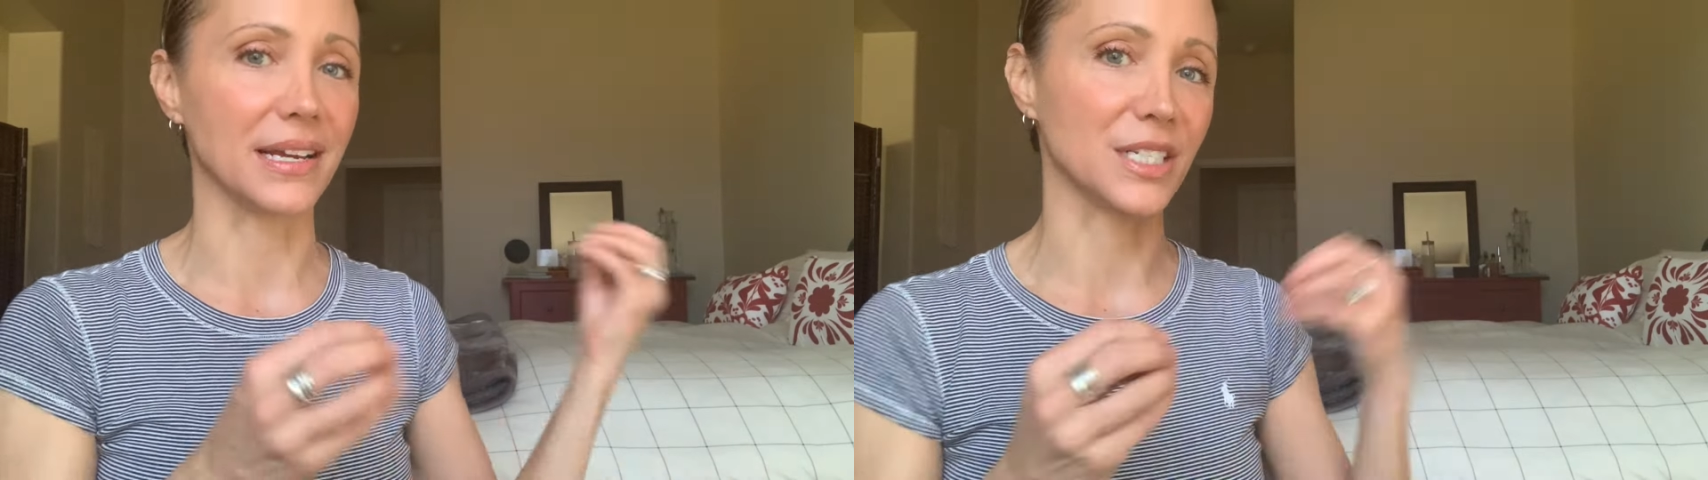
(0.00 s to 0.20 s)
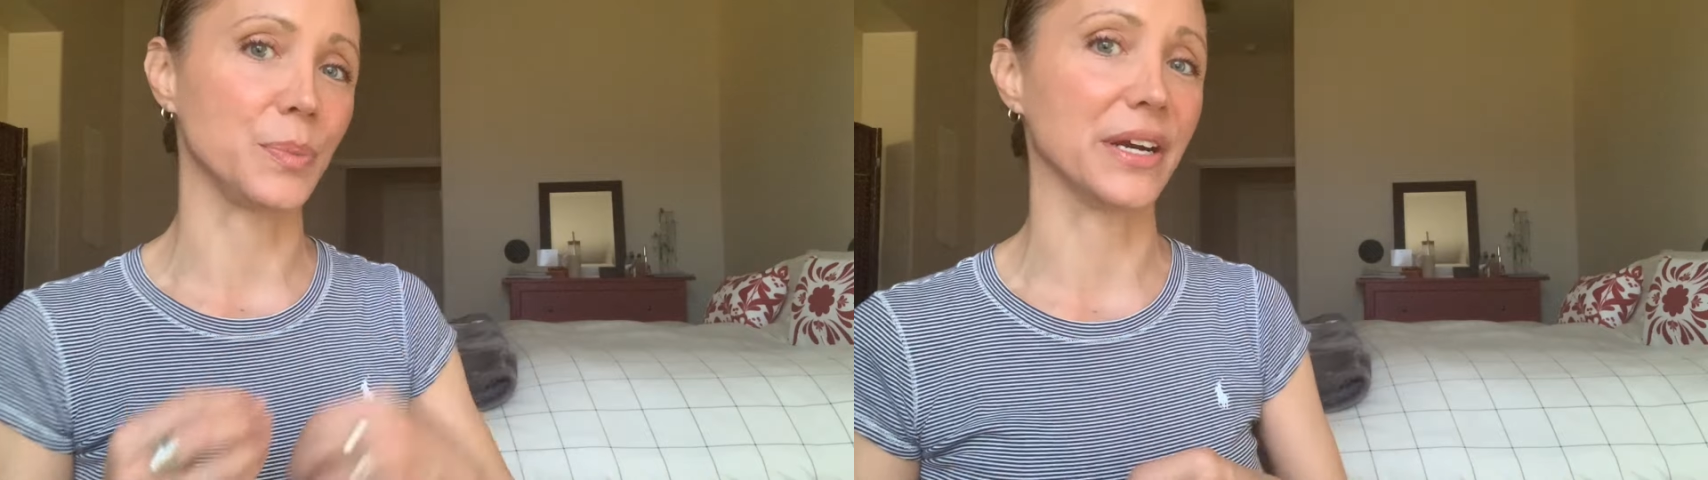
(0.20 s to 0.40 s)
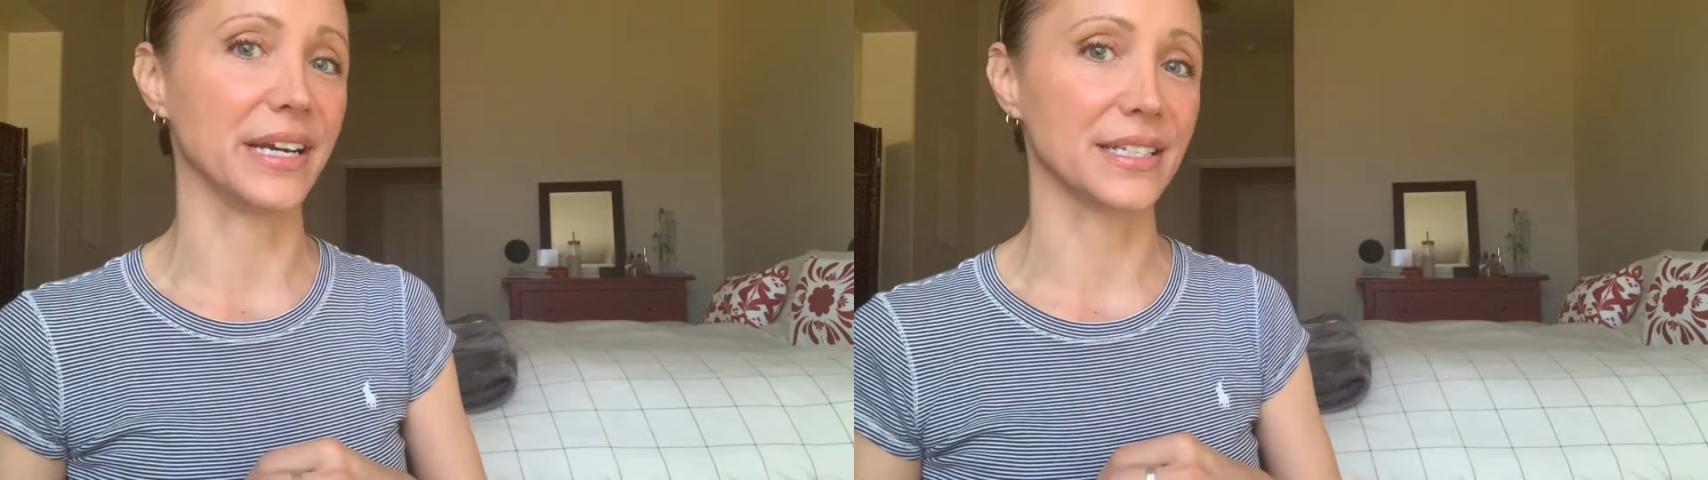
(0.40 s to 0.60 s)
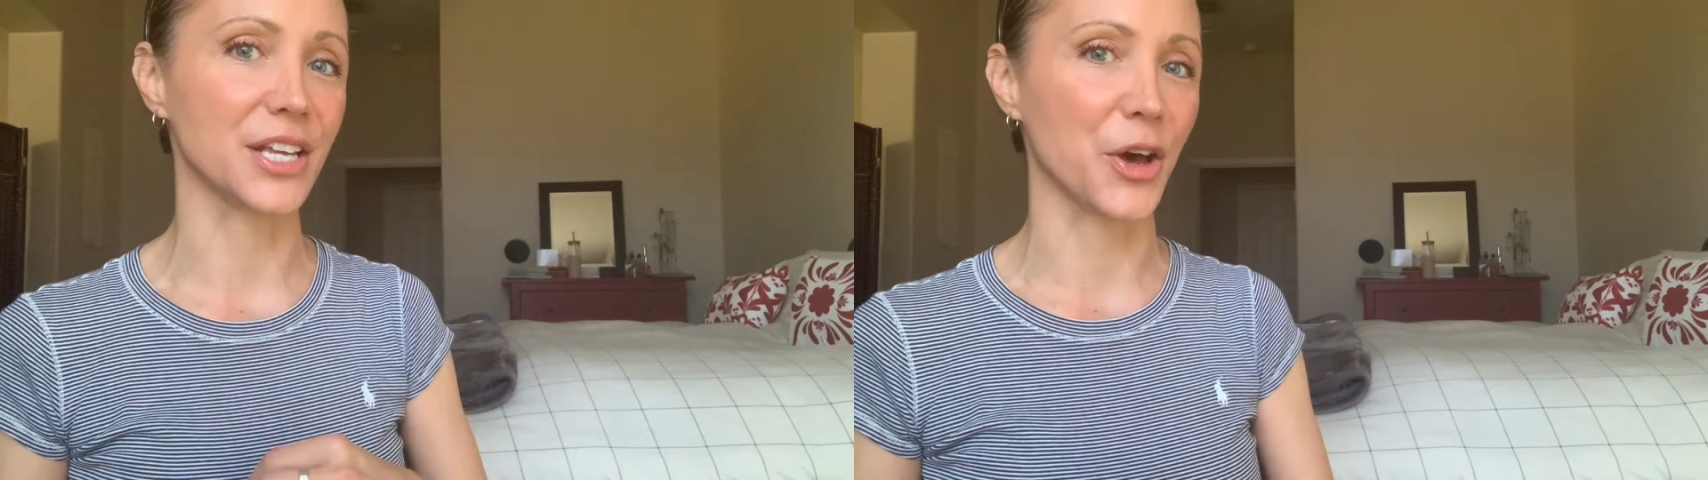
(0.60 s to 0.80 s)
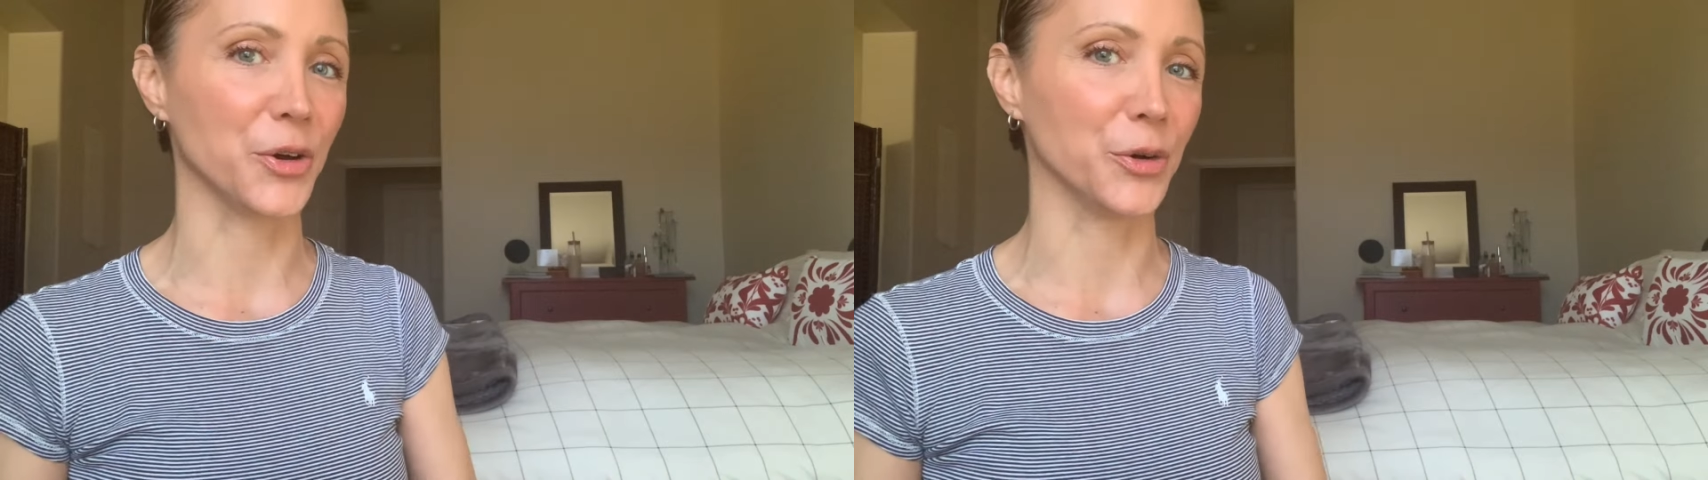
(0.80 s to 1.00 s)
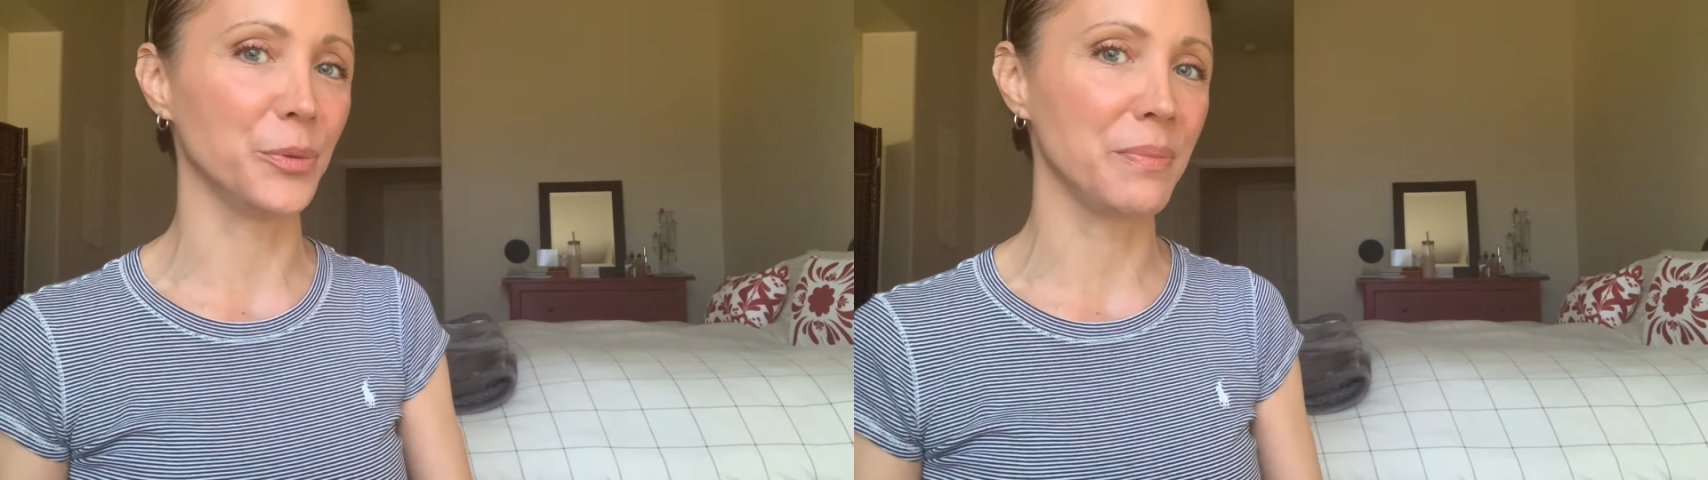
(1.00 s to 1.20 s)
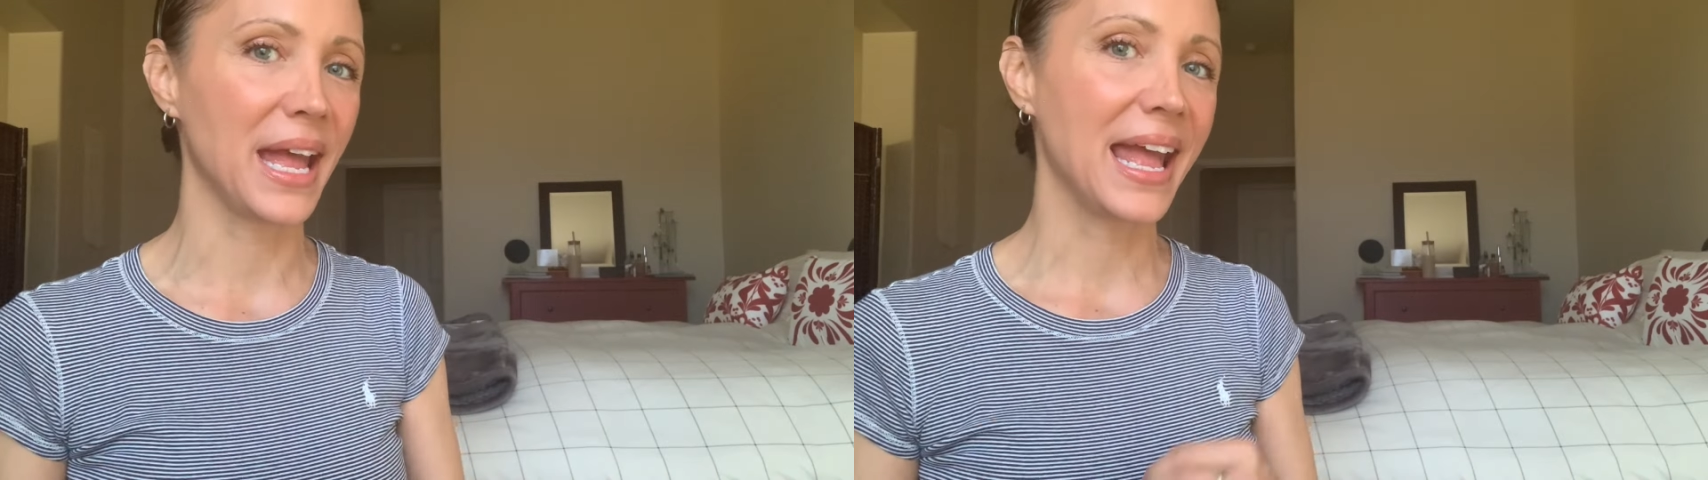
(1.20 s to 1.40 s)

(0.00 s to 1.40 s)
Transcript: experience home.